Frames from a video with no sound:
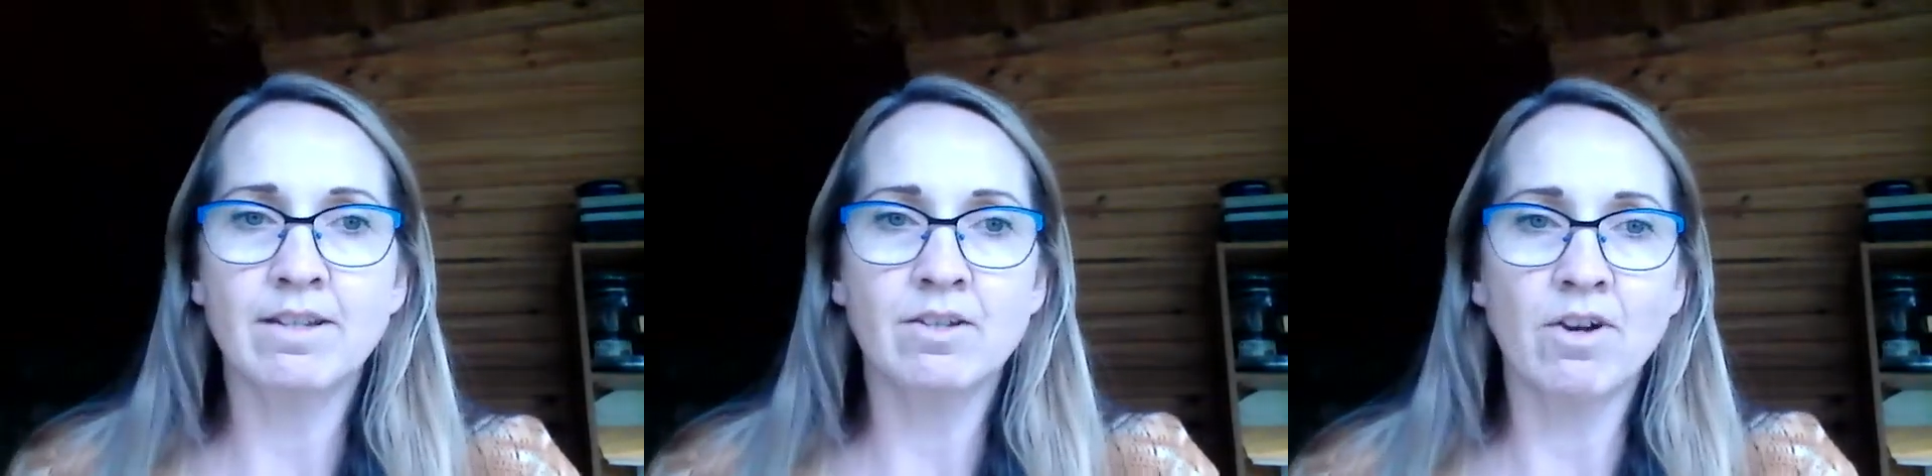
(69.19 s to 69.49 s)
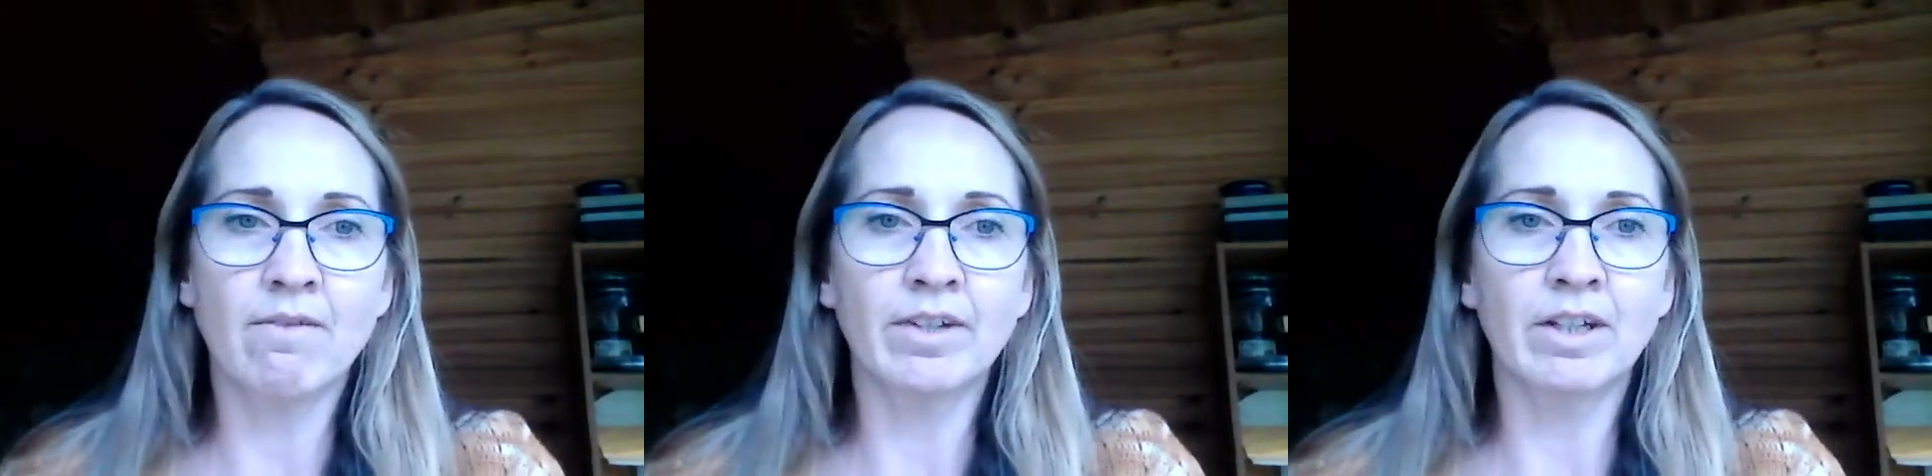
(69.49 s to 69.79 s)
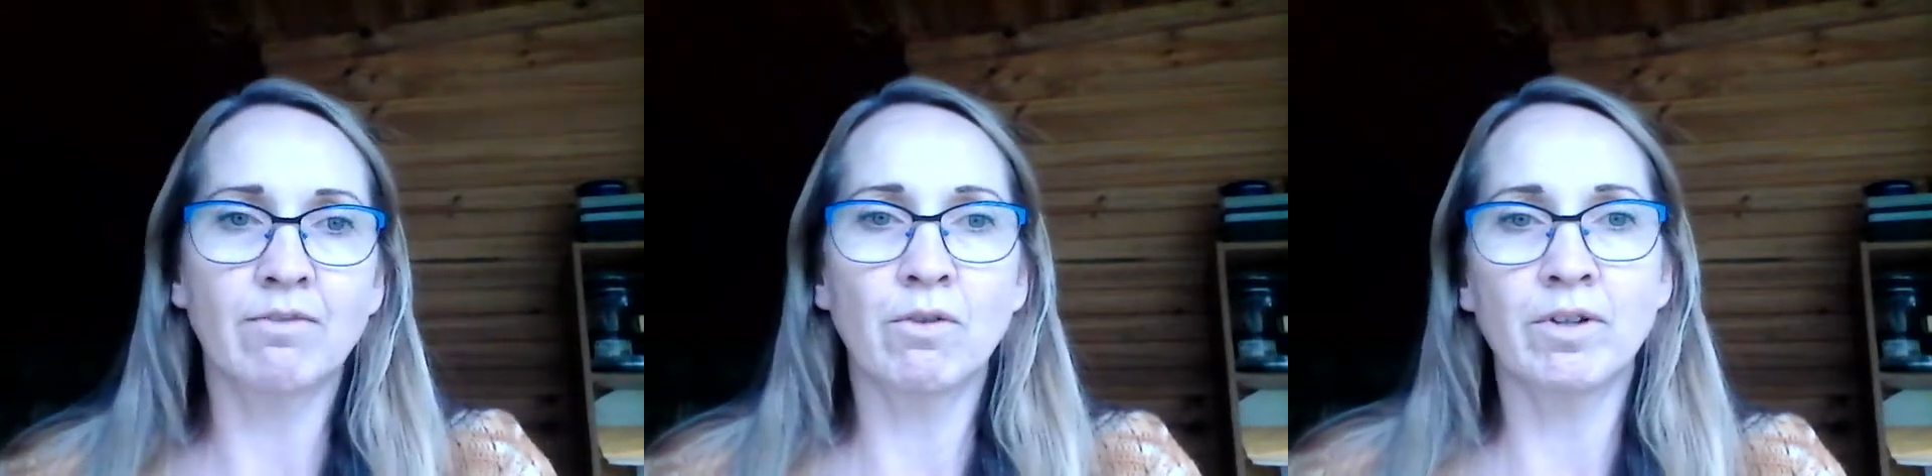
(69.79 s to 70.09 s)
It's traveling
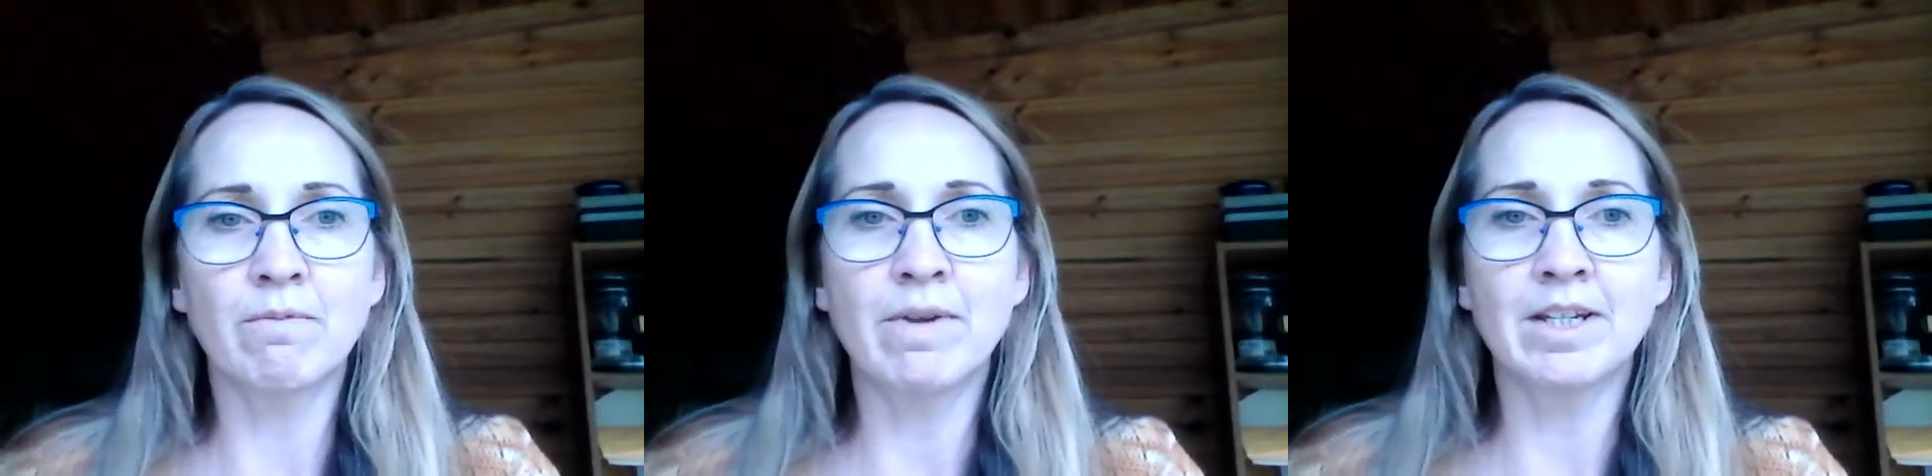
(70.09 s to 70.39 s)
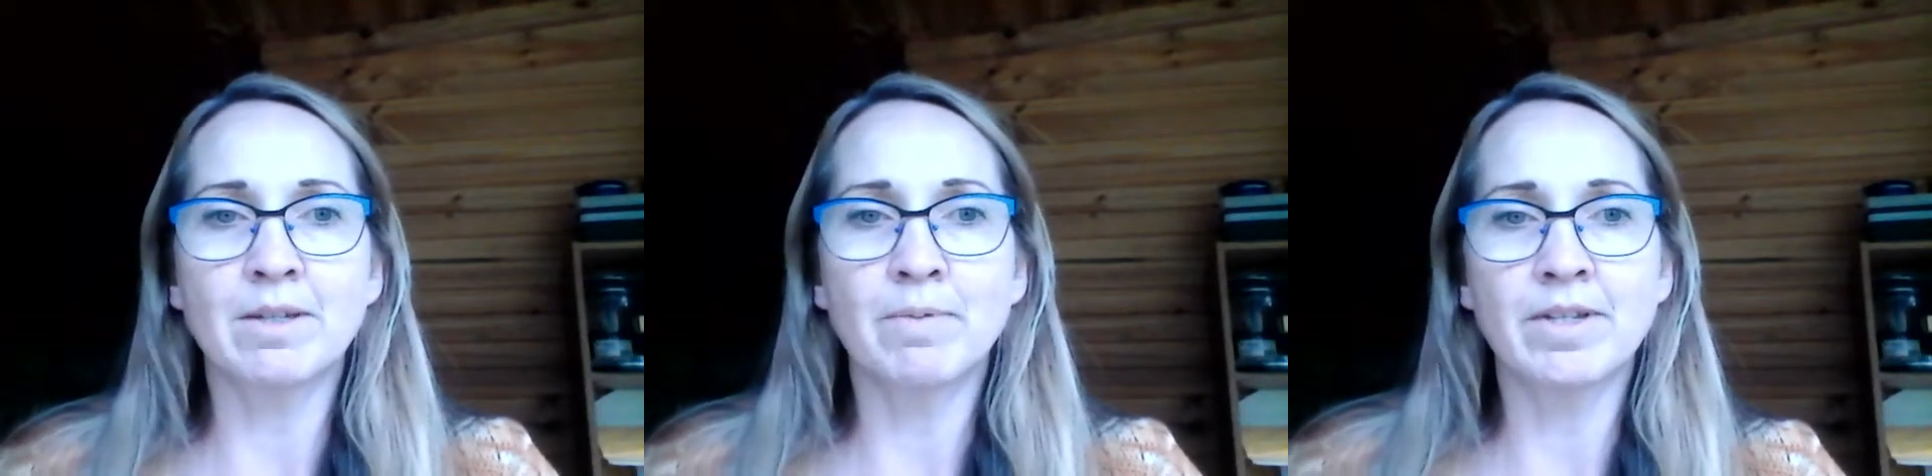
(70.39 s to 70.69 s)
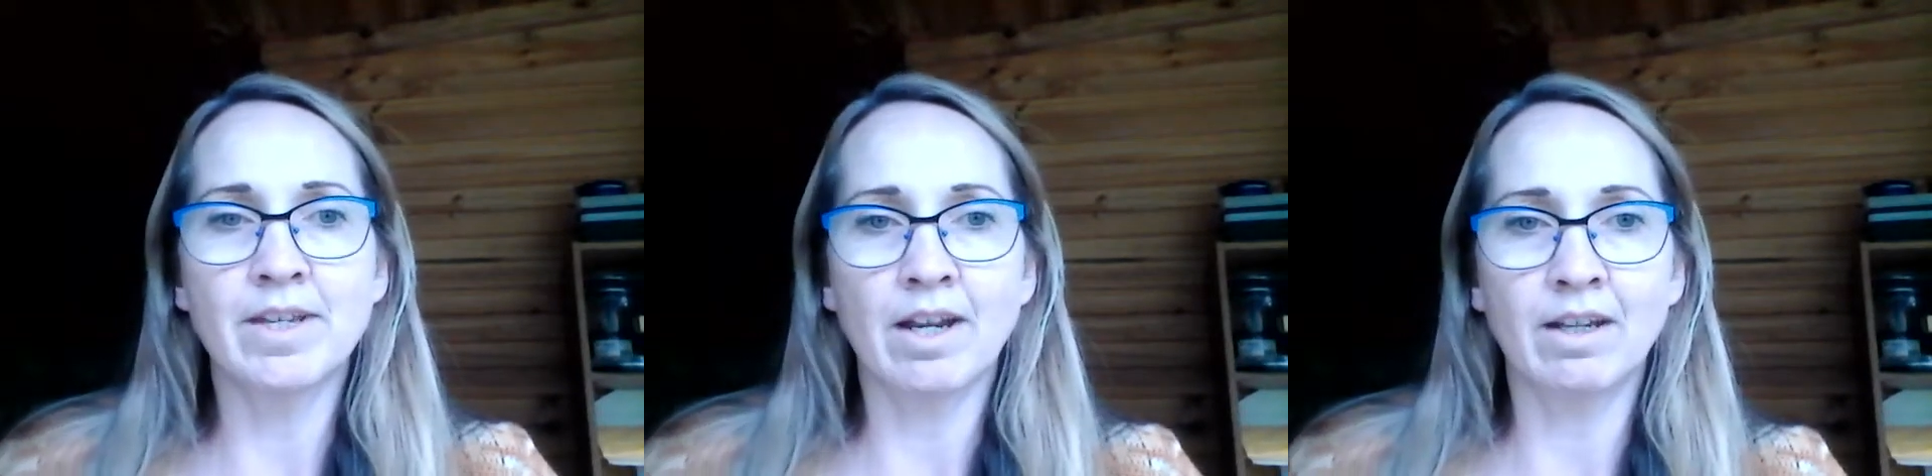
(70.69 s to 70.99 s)
at 14 meters per
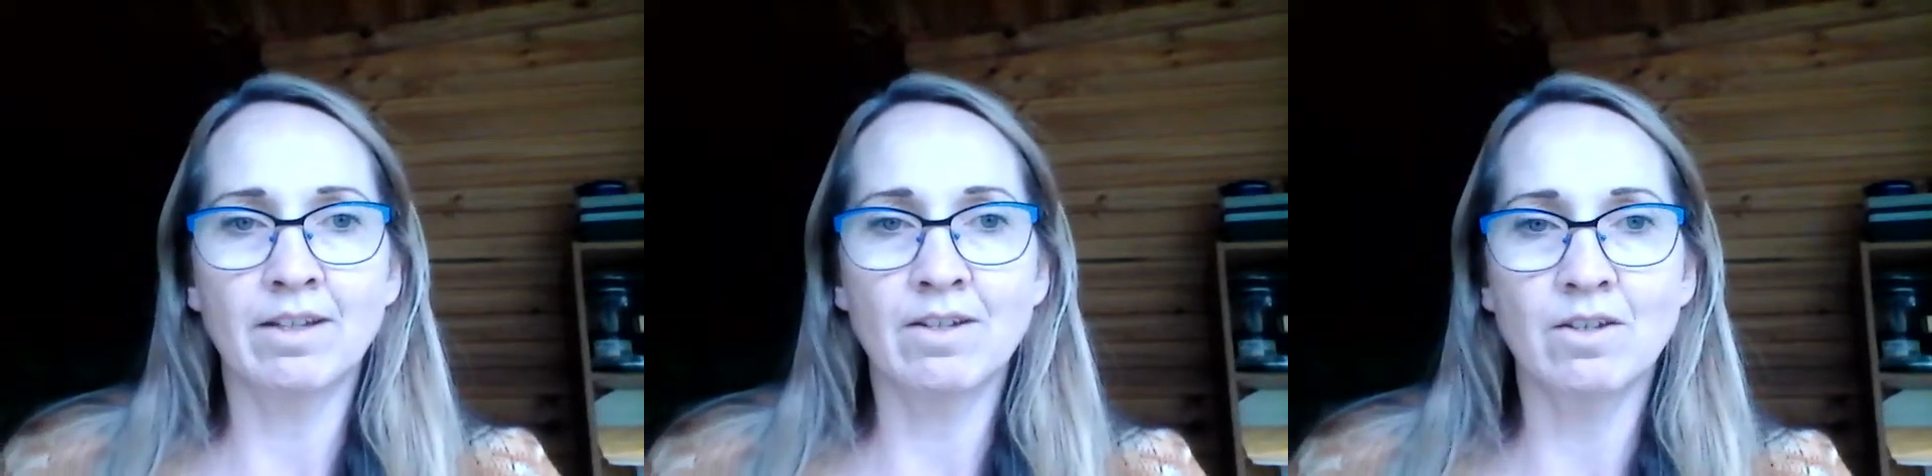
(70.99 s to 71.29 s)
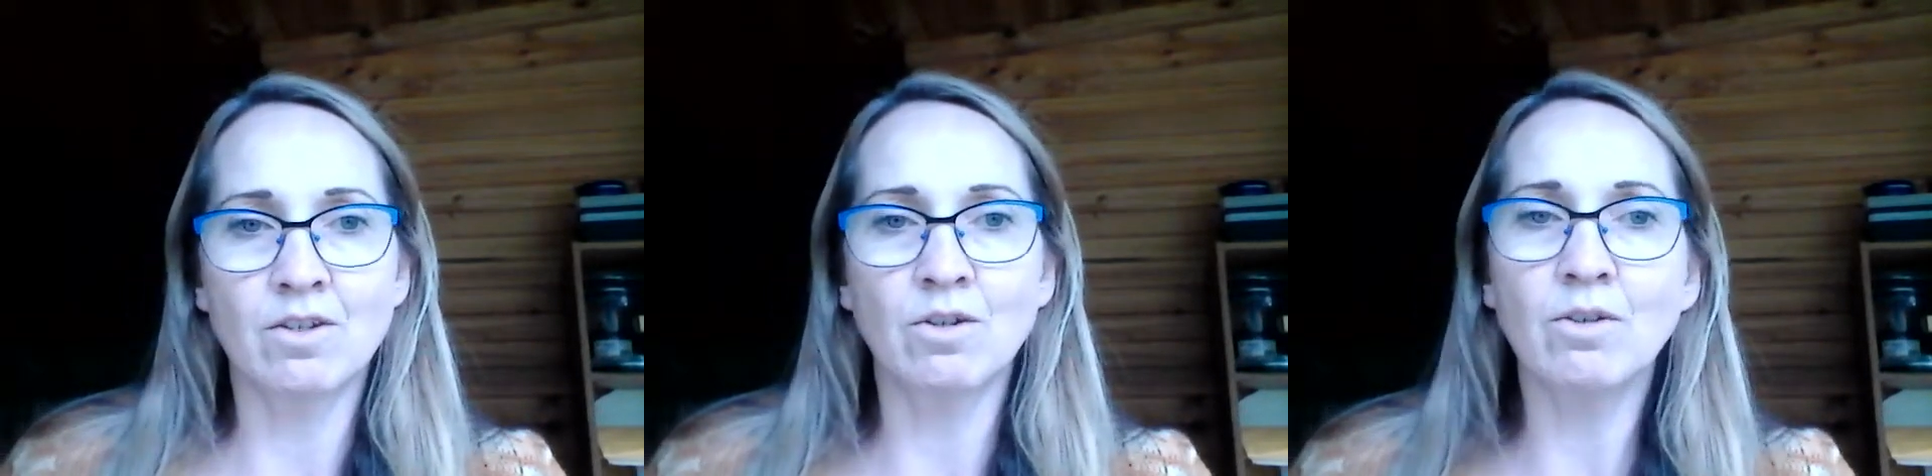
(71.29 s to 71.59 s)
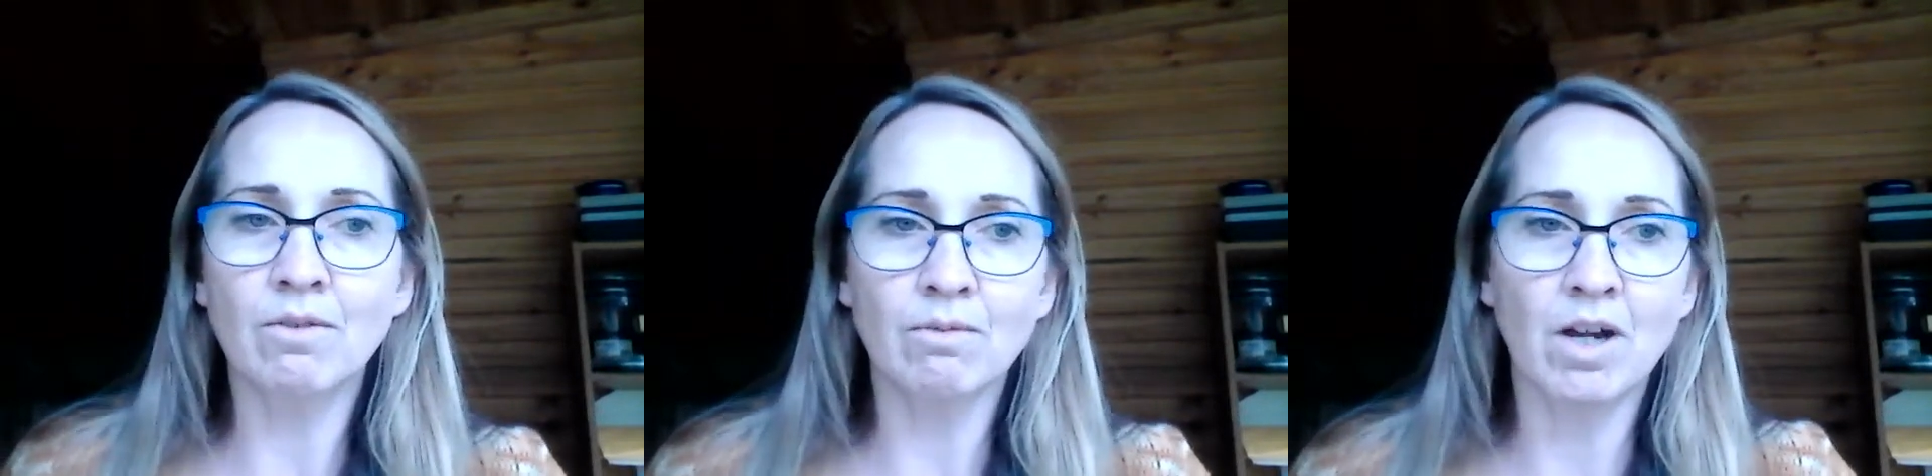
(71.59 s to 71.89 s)
second to
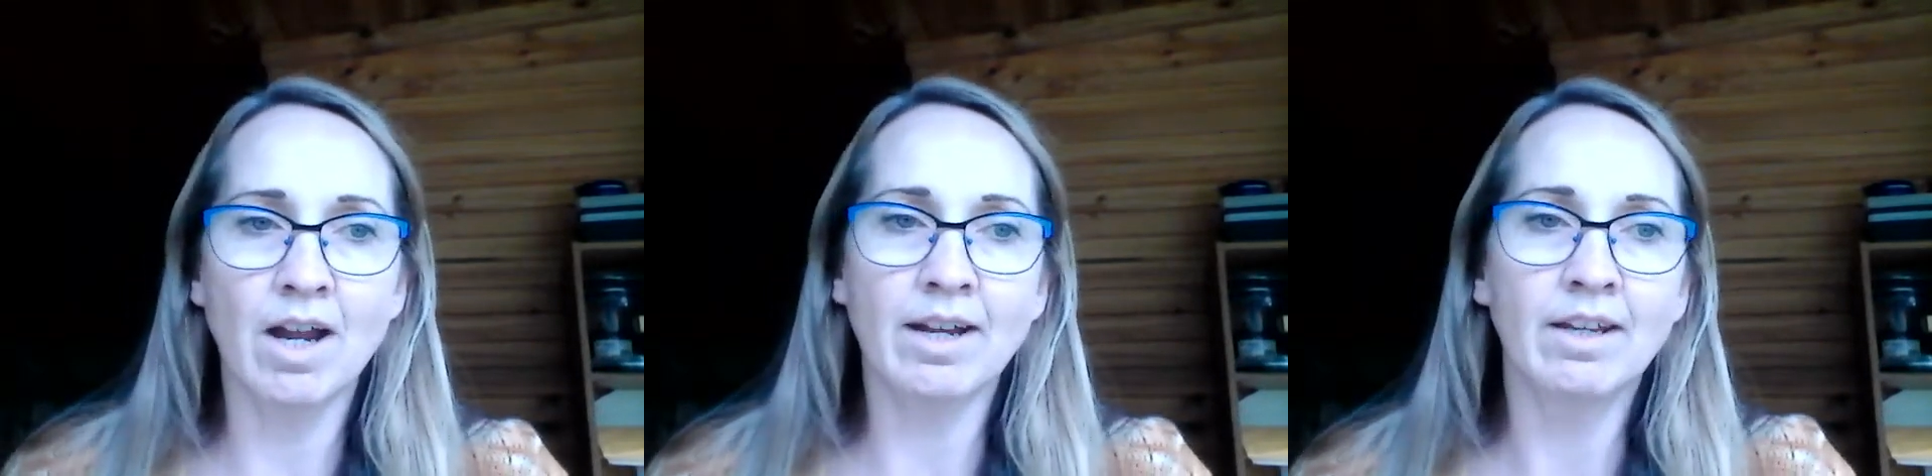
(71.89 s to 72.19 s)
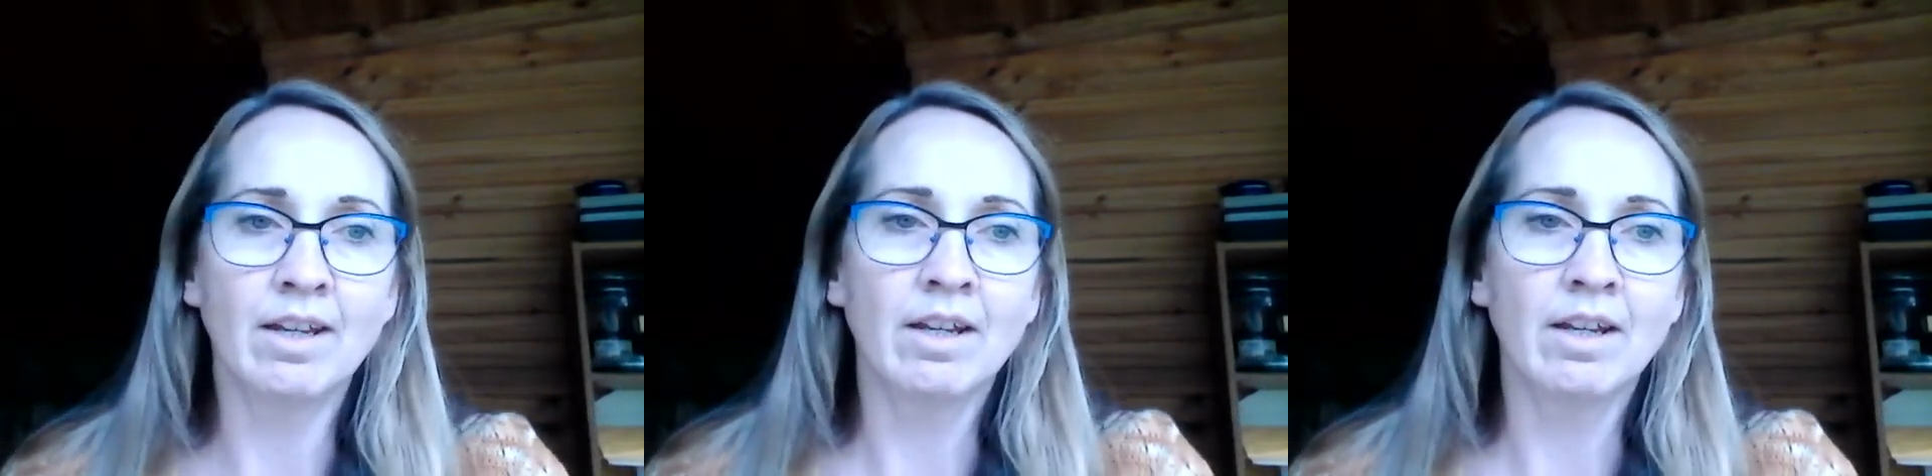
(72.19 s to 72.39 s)
the right.